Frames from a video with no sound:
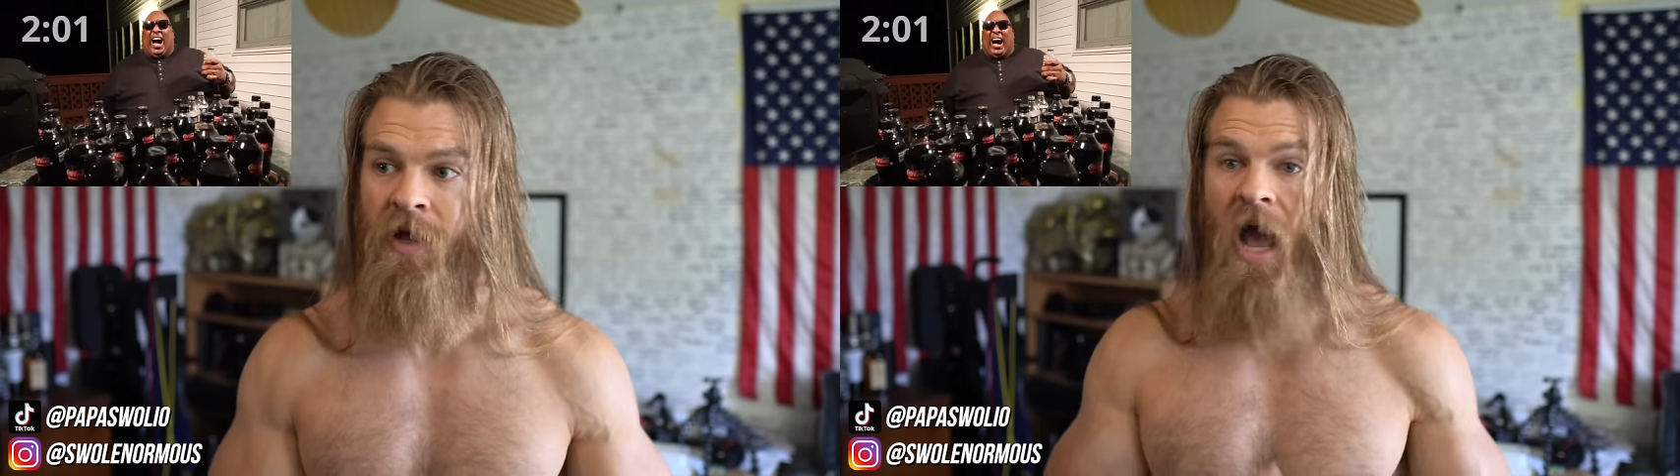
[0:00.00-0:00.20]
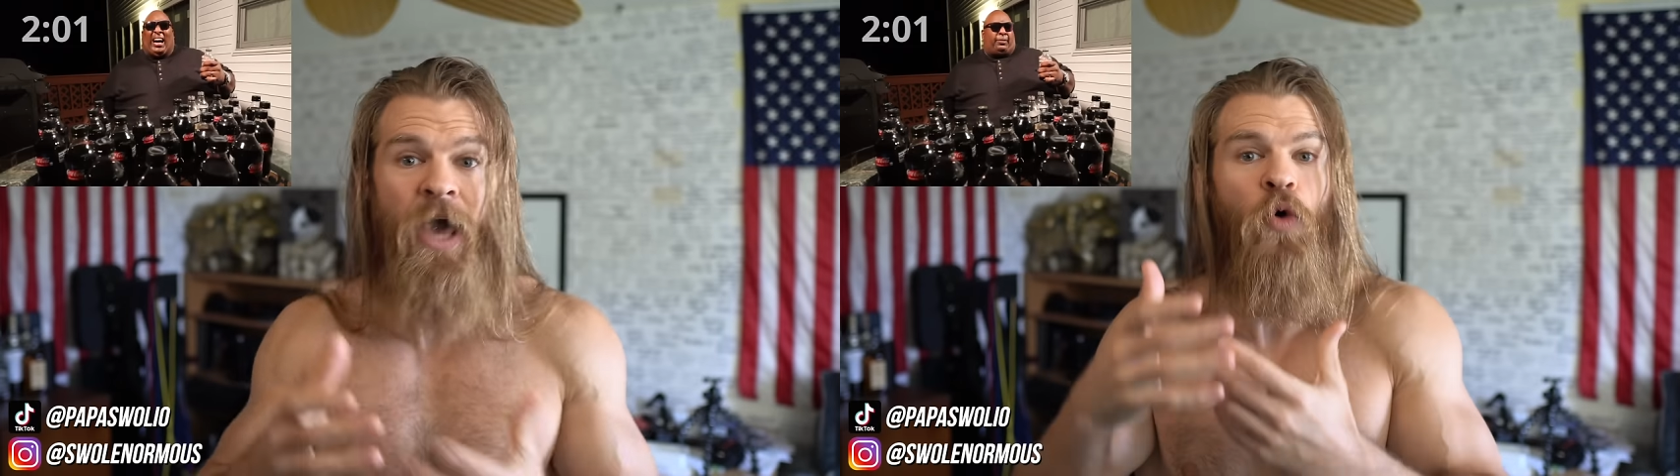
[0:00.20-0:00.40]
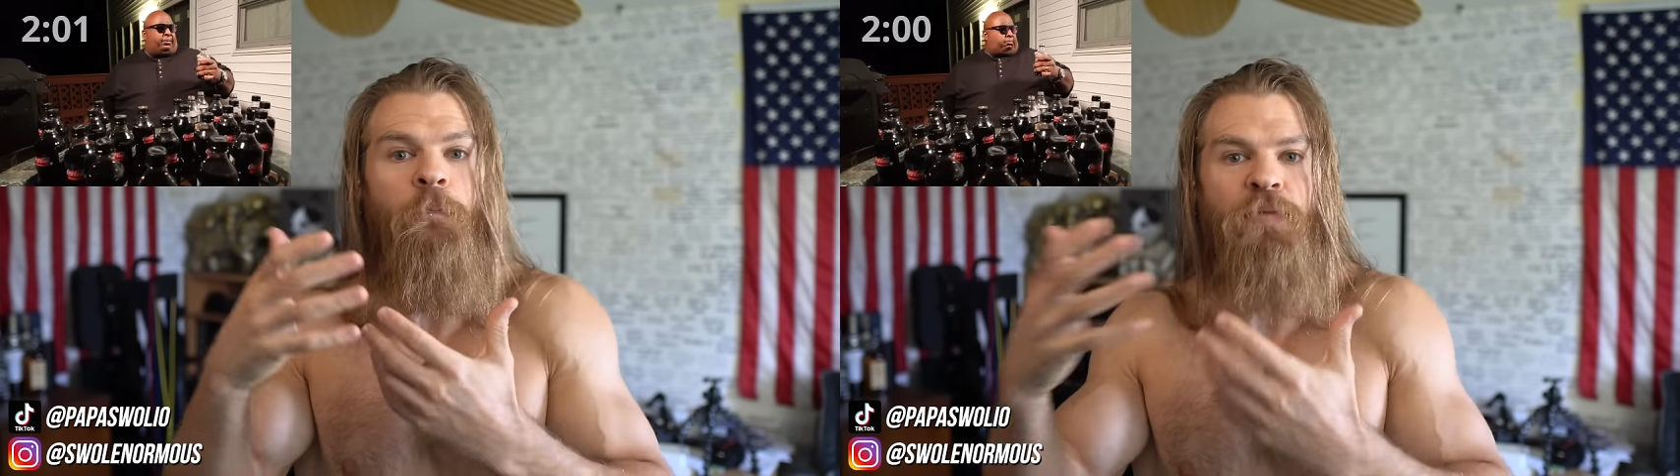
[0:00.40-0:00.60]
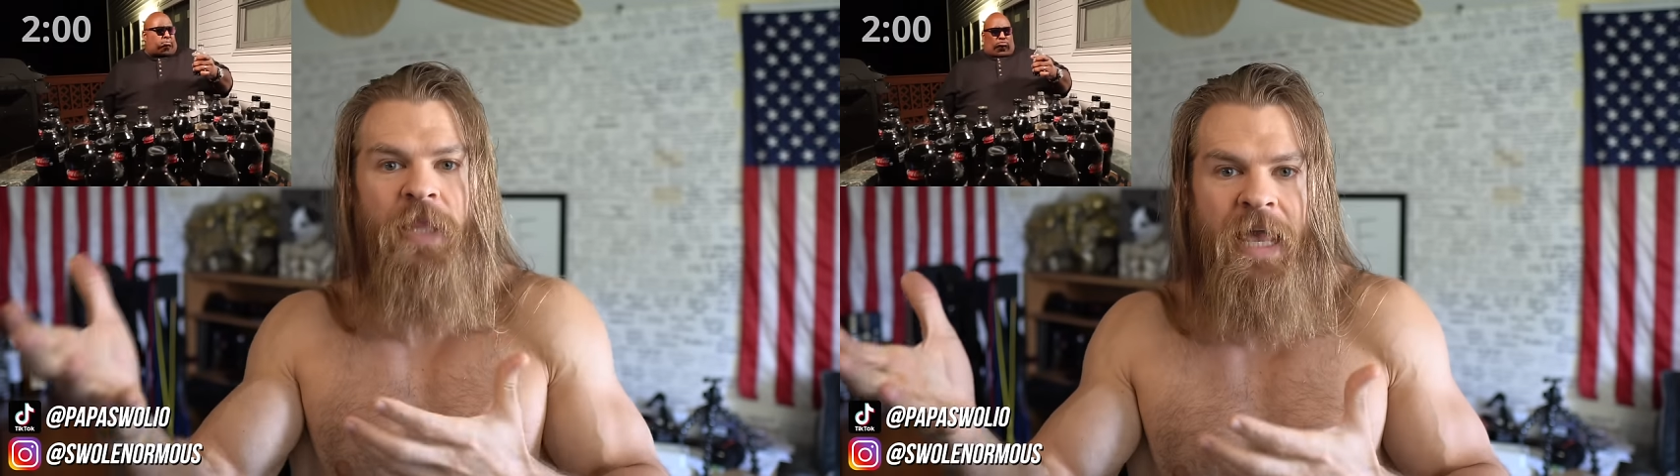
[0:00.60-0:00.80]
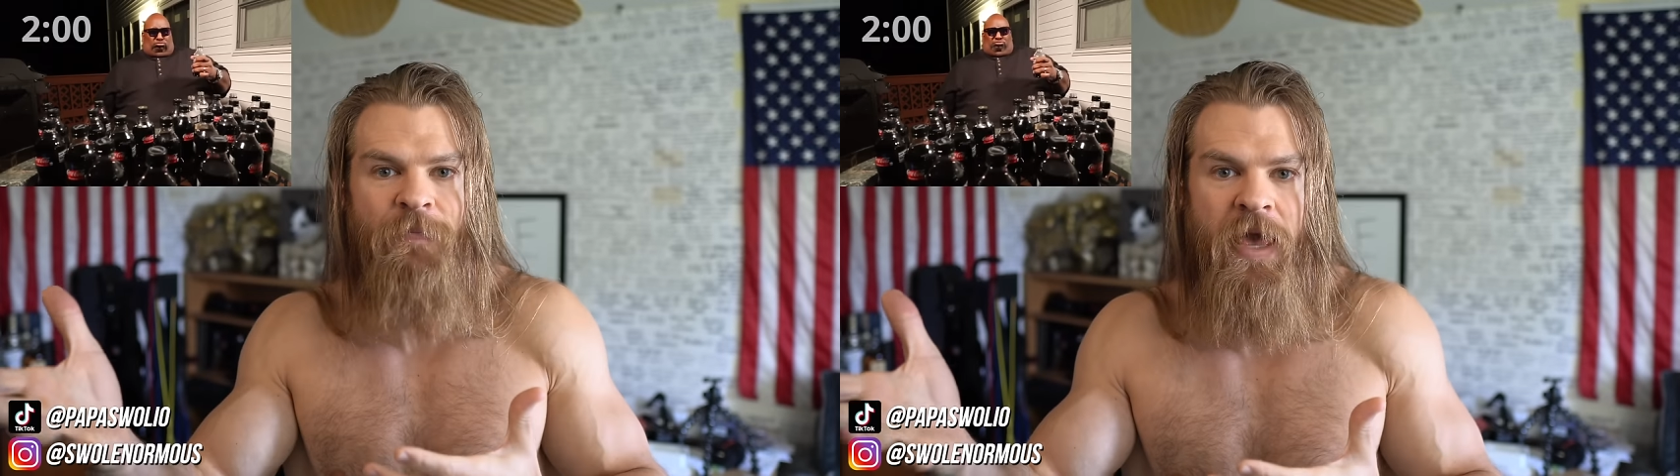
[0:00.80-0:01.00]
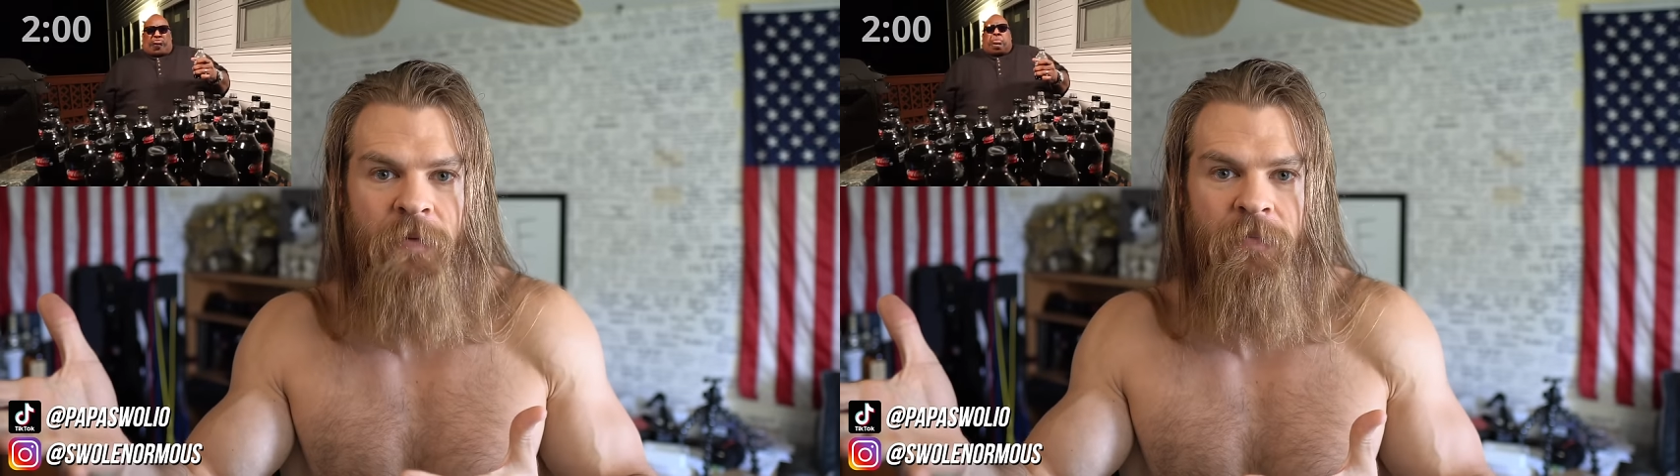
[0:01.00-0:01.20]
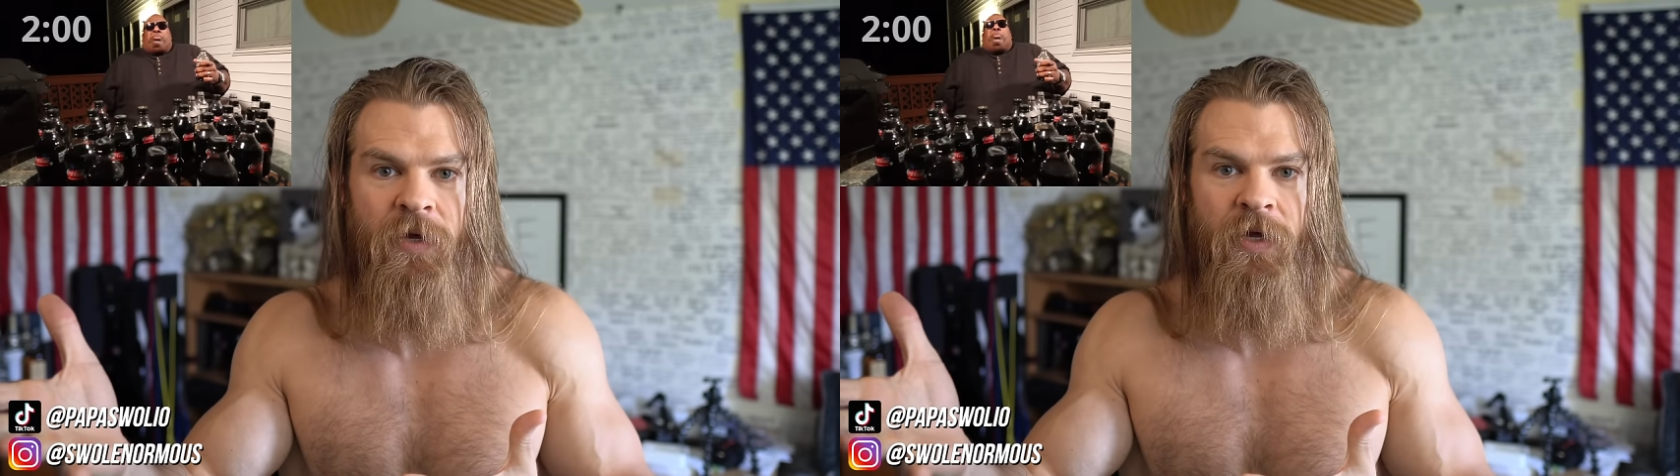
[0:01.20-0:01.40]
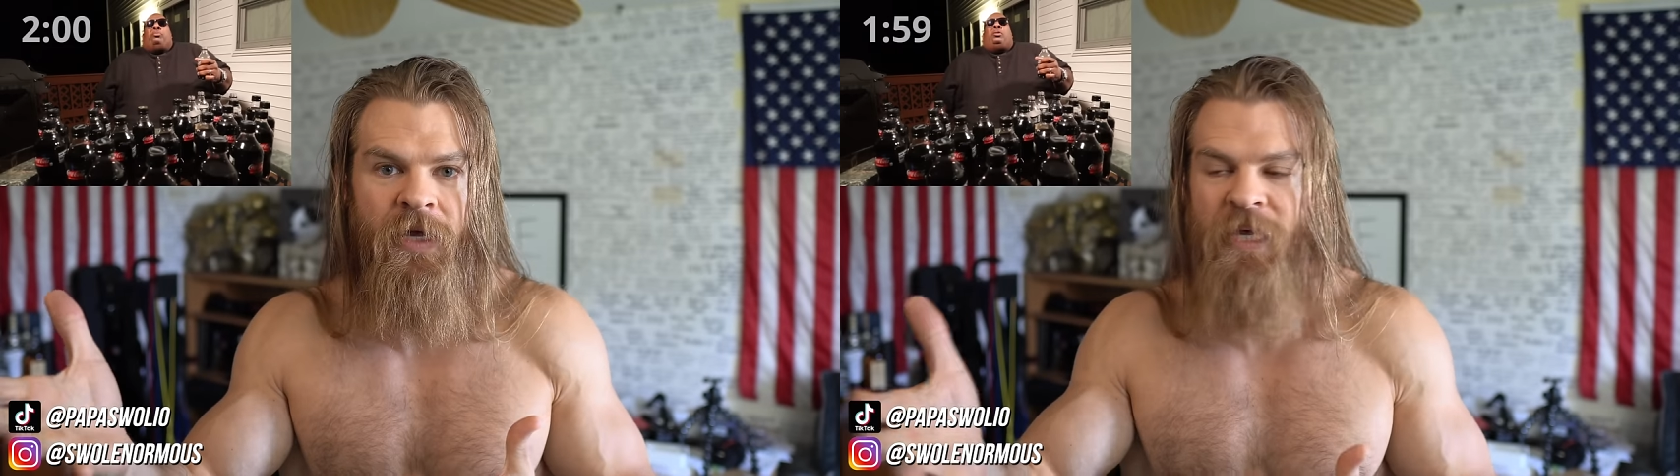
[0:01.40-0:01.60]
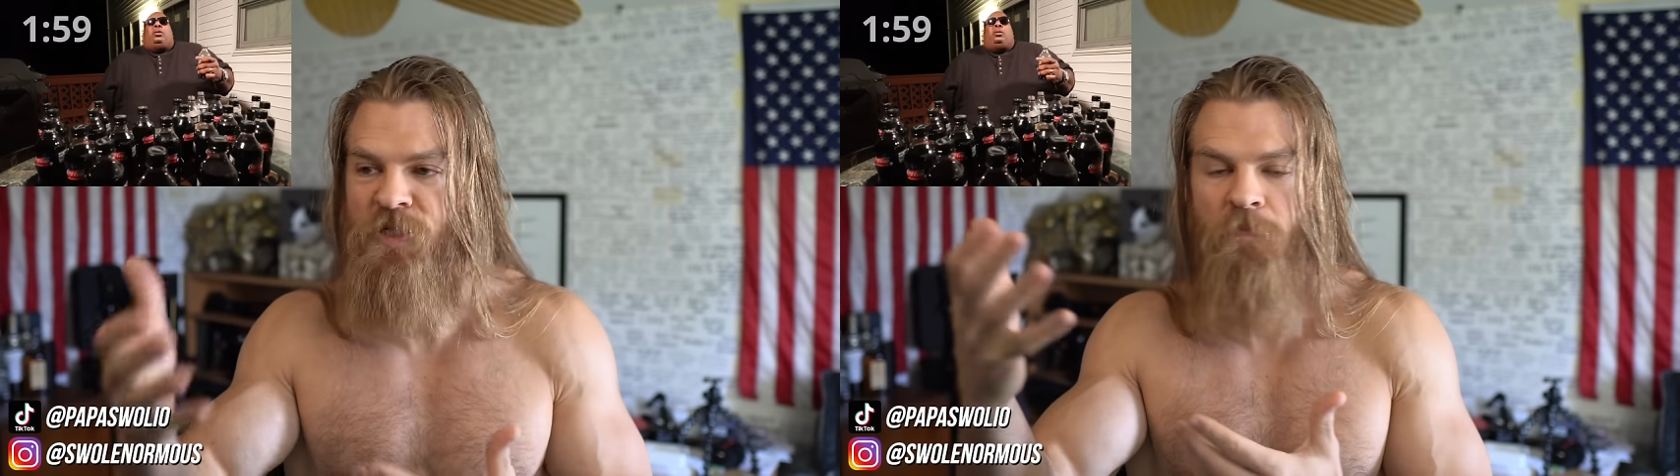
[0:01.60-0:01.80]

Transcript: I don't blame him. He's